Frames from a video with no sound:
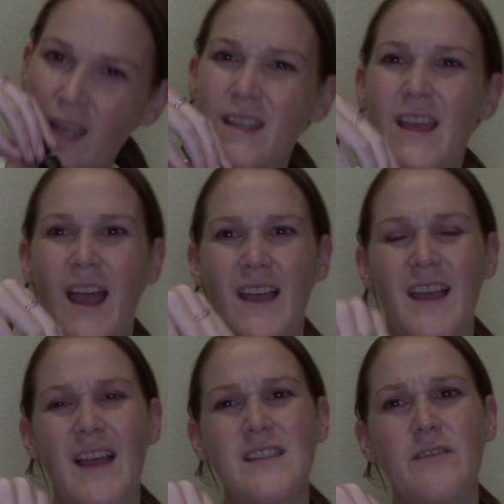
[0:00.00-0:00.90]
yeah, it
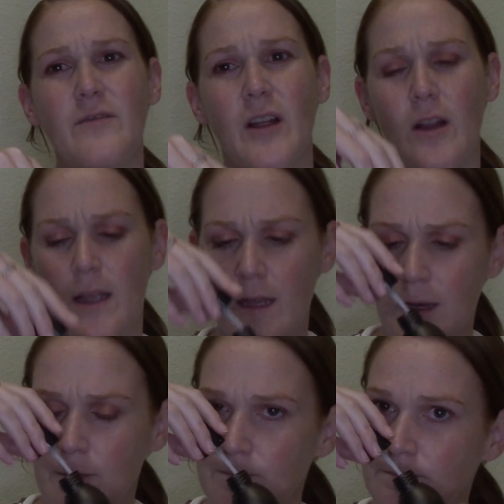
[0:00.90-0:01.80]
has a very
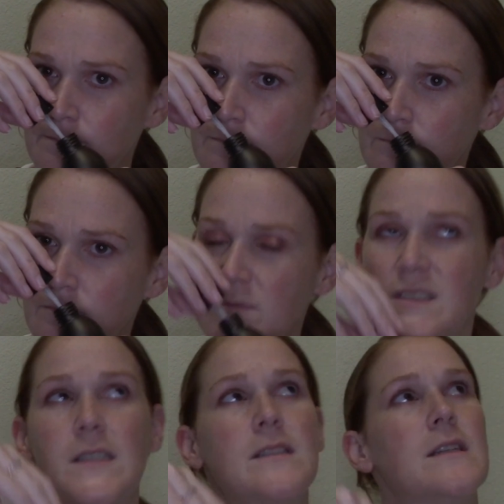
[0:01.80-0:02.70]

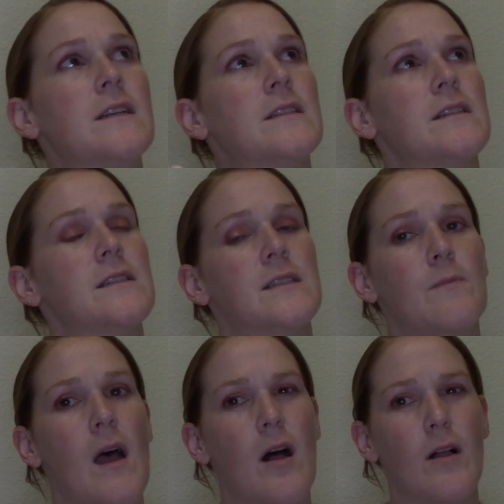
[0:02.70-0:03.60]
distinct
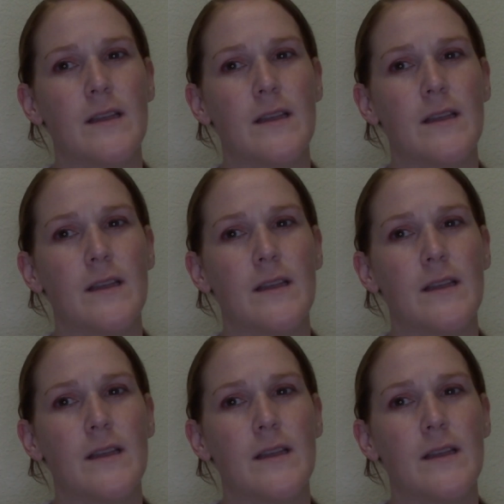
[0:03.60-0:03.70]
smell.